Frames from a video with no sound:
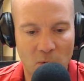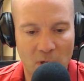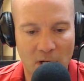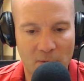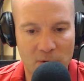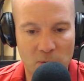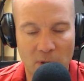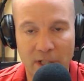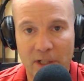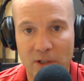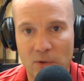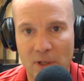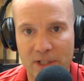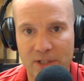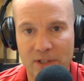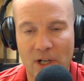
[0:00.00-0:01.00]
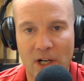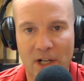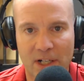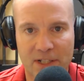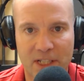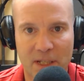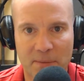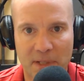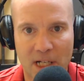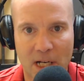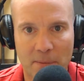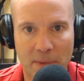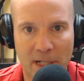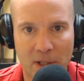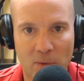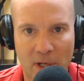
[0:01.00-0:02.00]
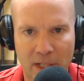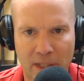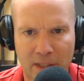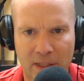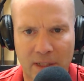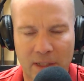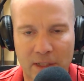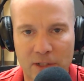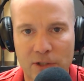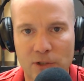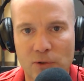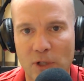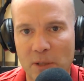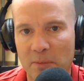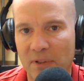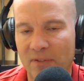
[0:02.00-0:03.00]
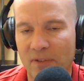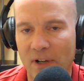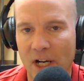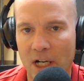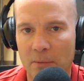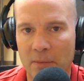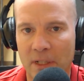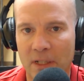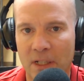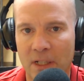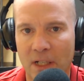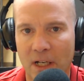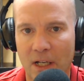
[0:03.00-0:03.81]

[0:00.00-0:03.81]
I was working twice as hard, I was keeping up anyway in an extreme environment.